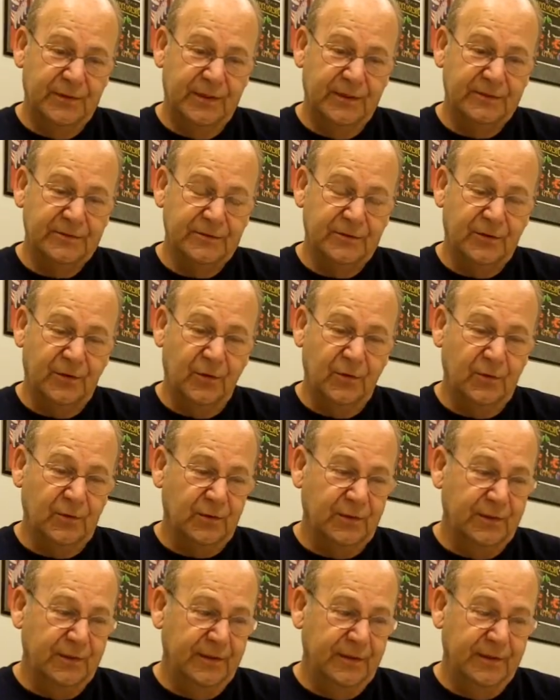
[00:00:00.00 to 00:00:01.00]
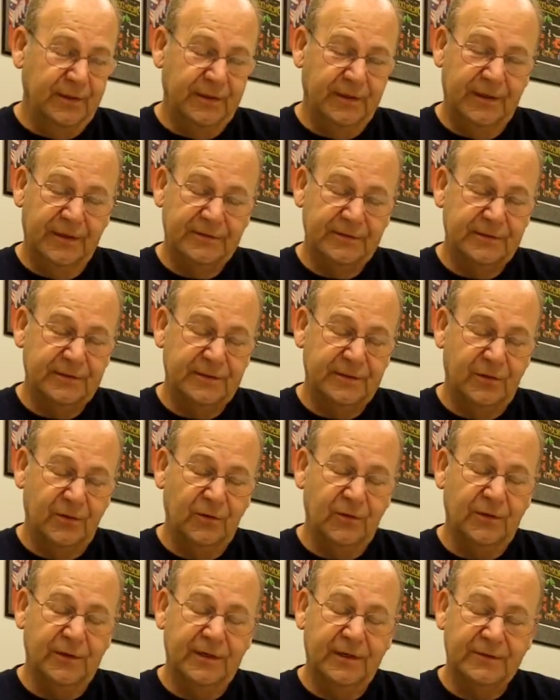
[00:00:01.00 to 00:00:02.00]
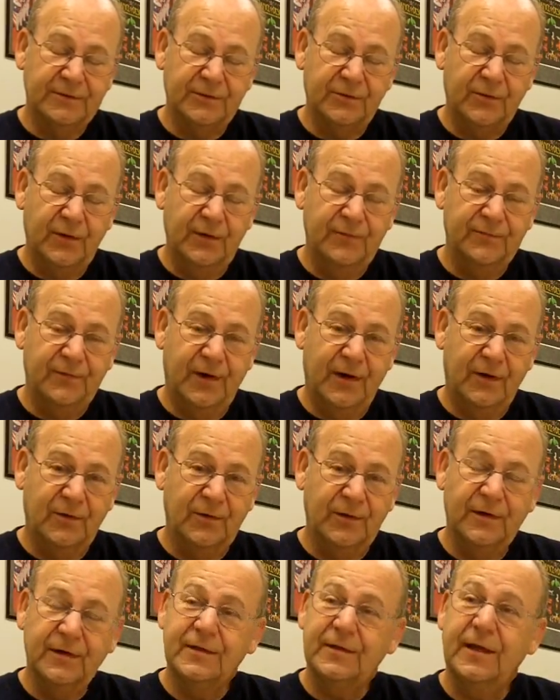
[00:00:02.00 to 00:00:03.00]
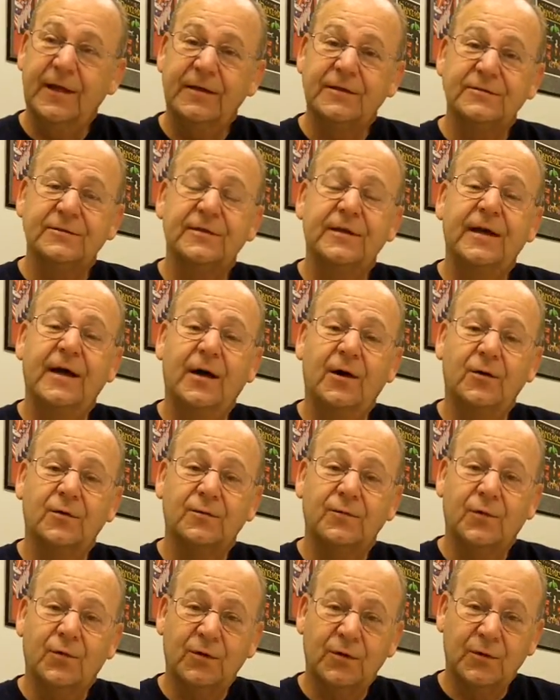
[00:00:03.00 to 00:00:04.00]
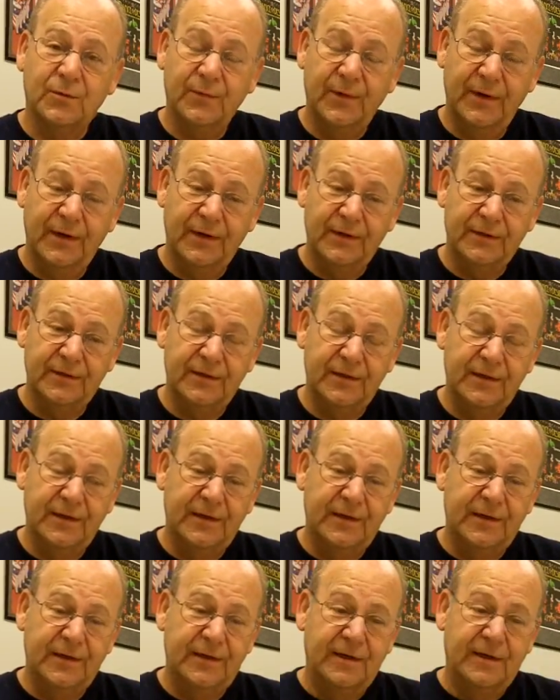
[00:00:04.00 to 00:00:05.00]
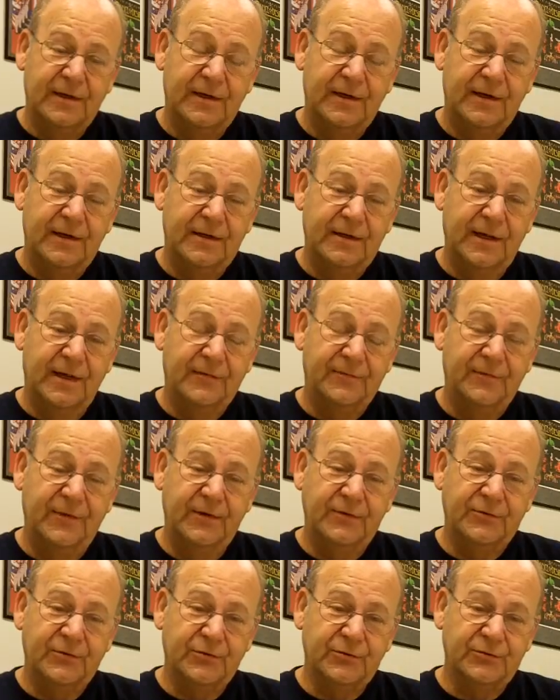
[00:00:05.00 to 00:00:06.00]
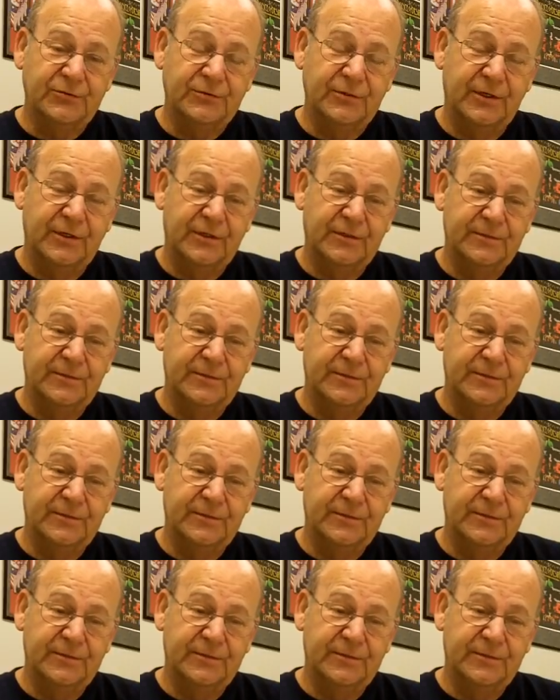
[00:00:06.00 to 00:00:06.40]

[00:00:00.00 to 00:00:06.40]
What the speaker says: that is locally has a great following, and that is the Out of Order Band, and that features